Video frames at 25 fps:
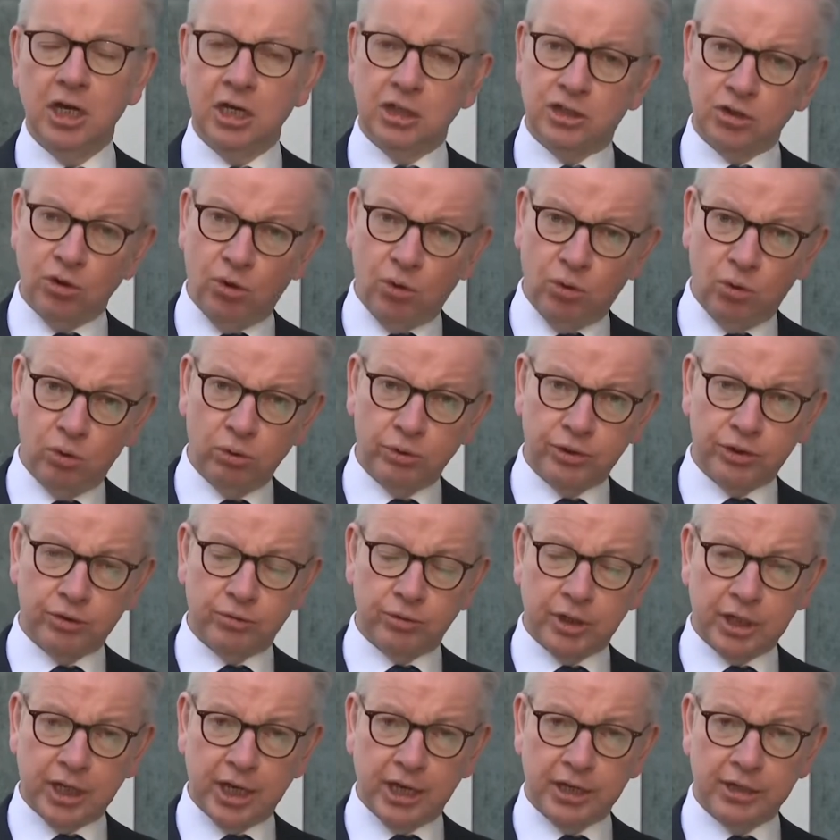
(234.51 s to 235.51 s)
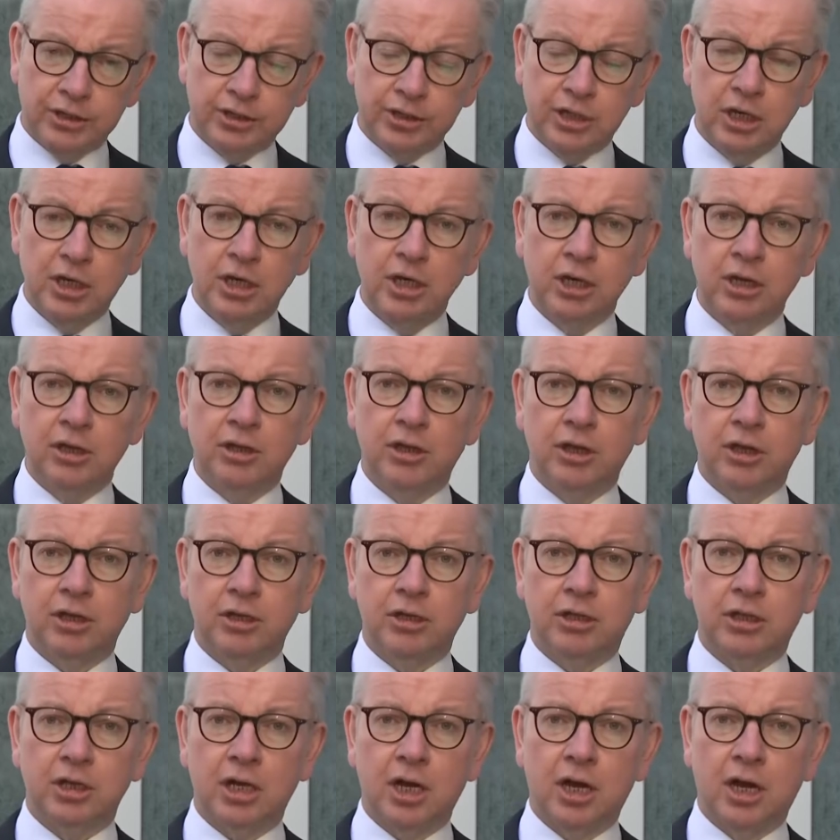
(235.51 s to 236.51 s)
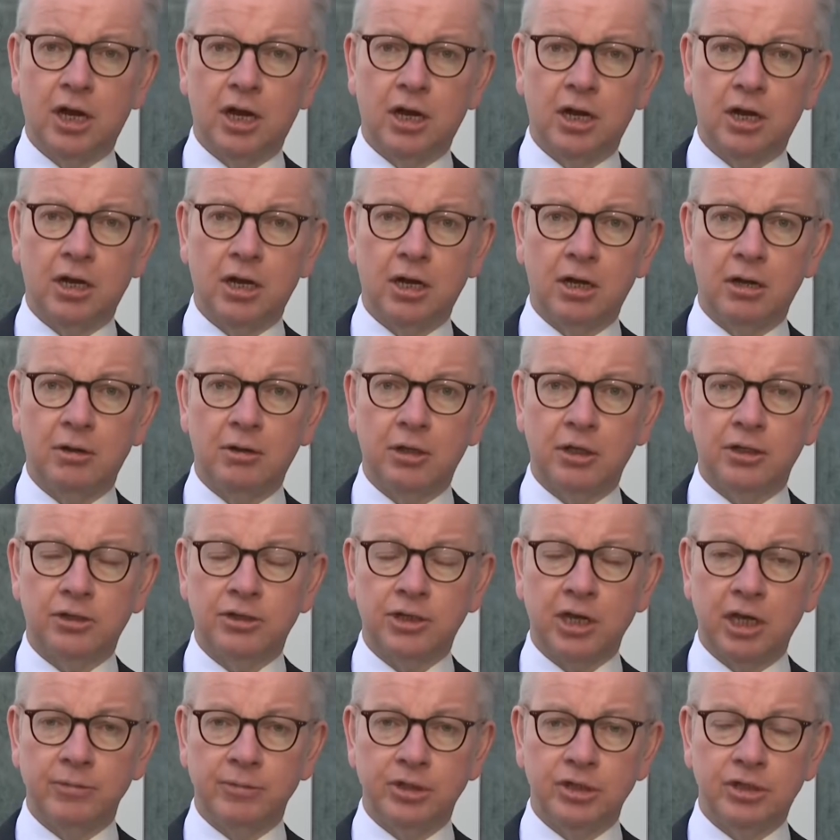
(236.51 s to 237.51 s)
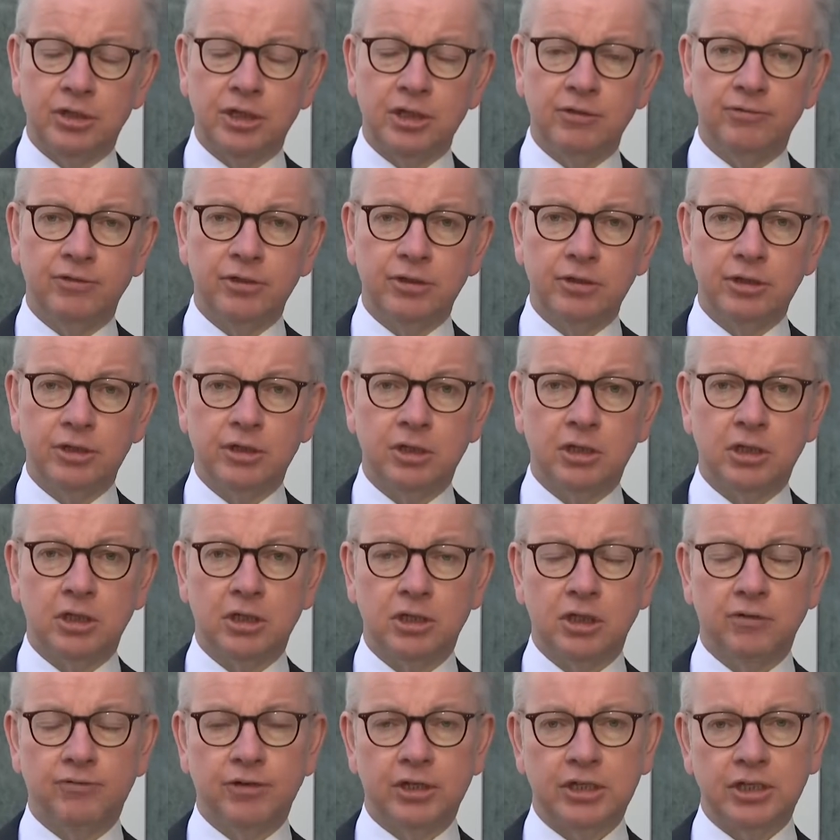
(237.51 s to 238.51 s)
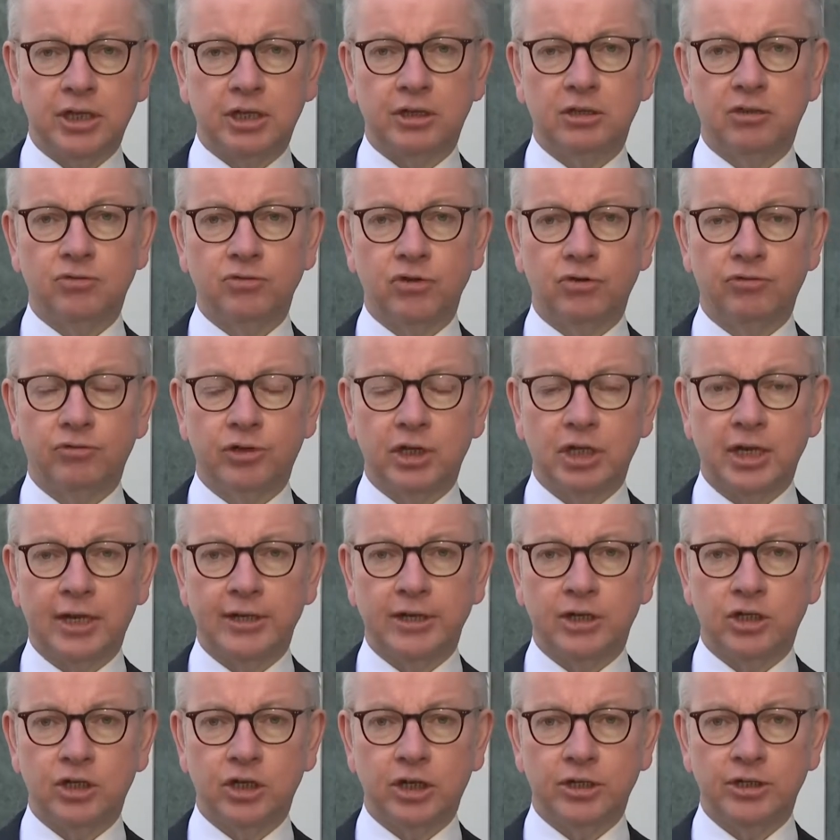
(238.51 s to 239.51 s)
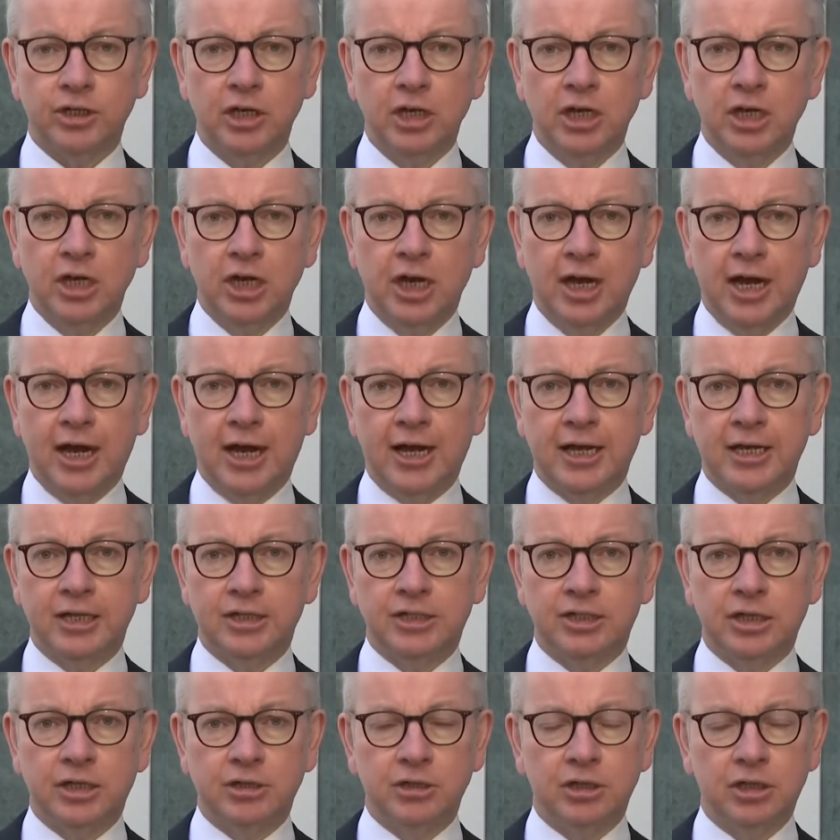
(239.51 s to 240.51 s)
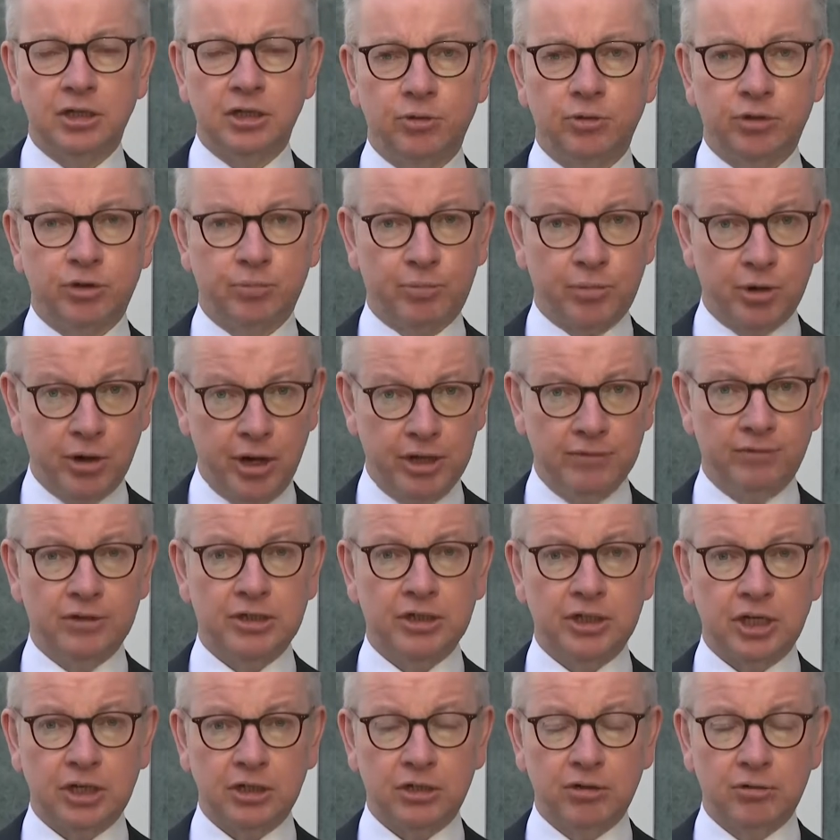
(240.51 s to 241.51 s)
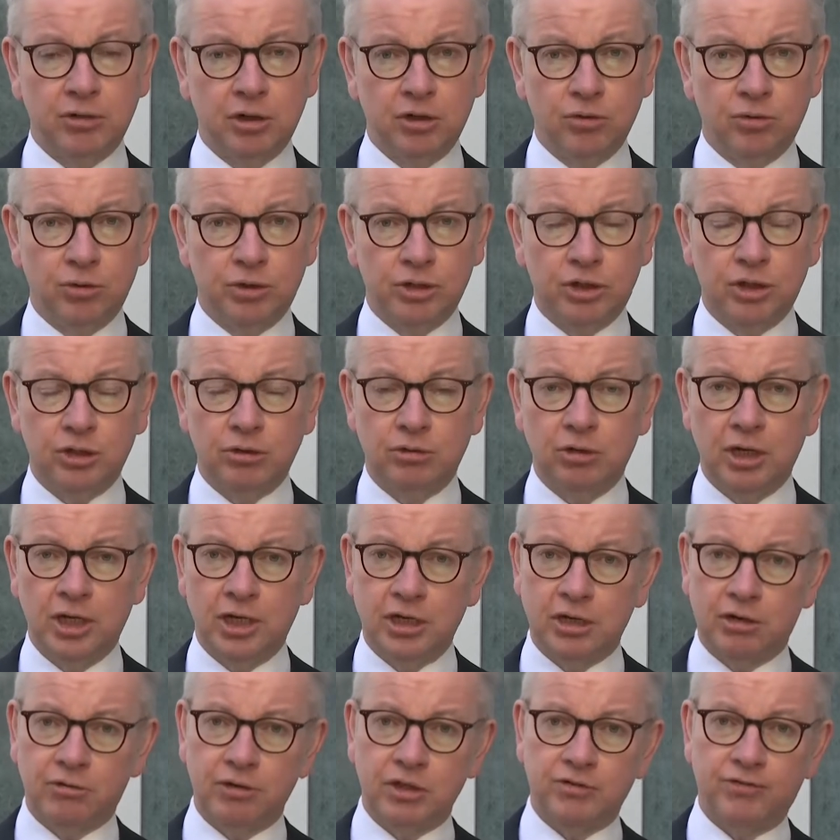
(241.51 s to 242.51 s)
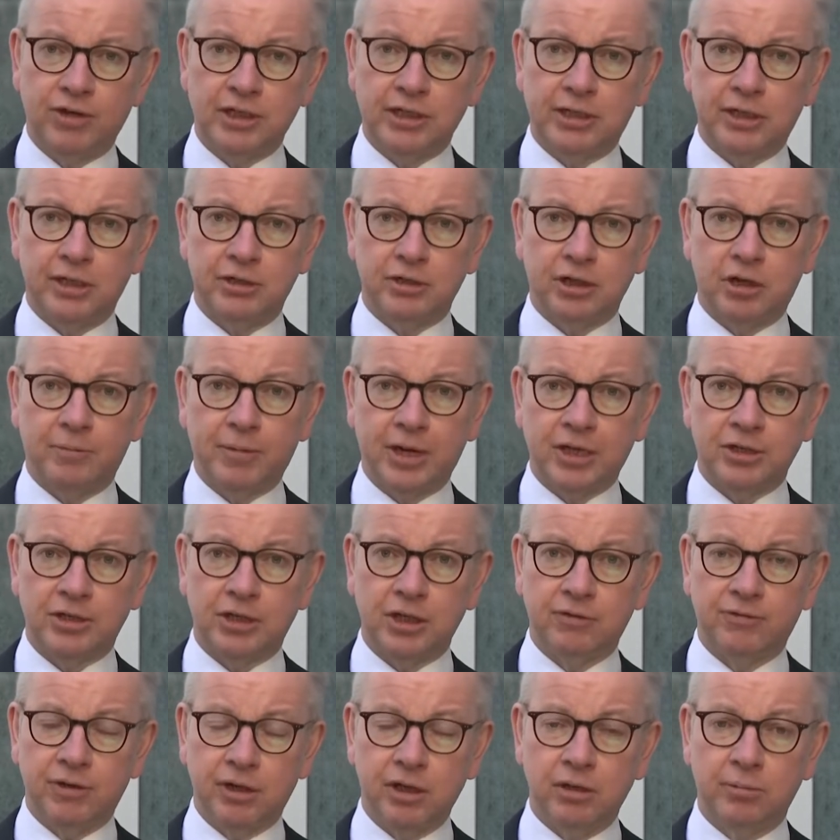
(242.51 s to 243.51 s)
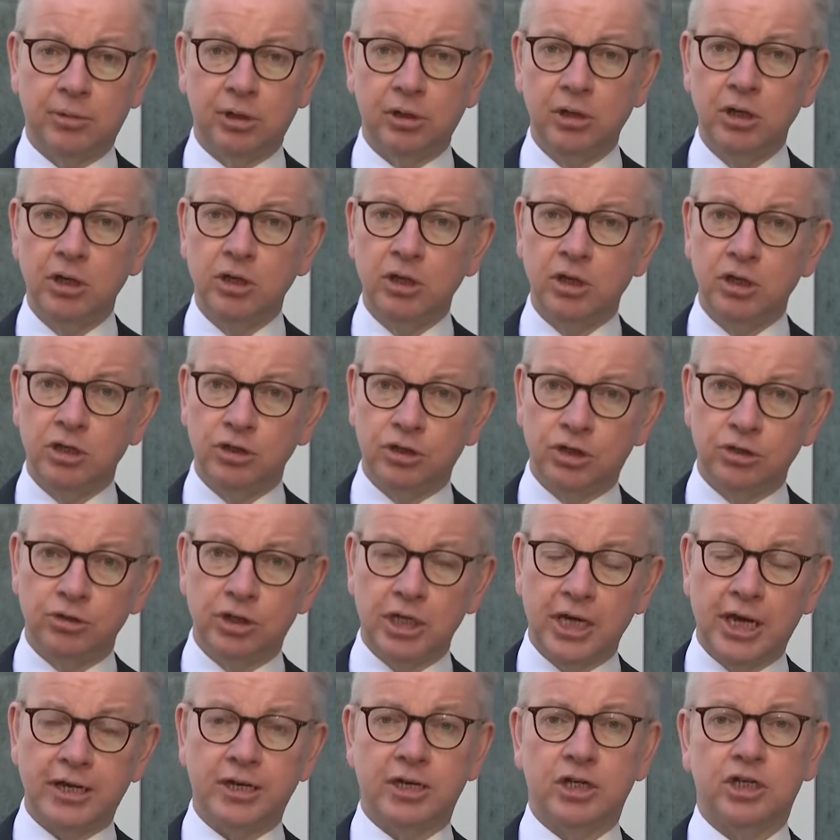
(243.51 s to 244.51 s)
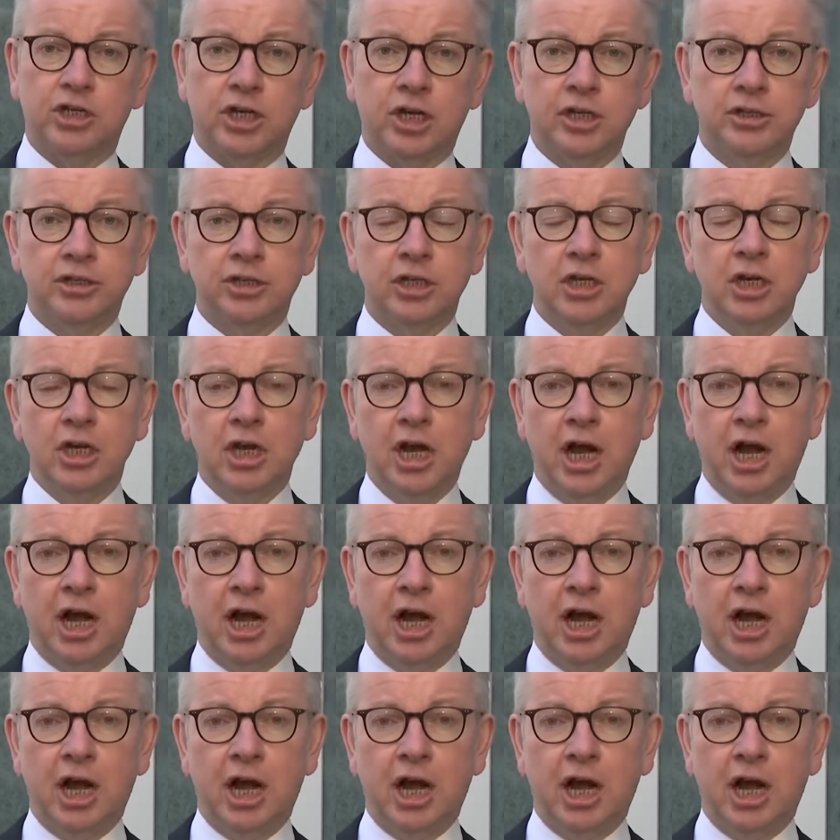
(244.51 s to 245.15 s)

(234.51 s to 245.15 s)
It's also the case that Simon Stevens, the Chief Executive of the NHS, has a deal with the private sector in order to increase ventilator capacity available to the NHS,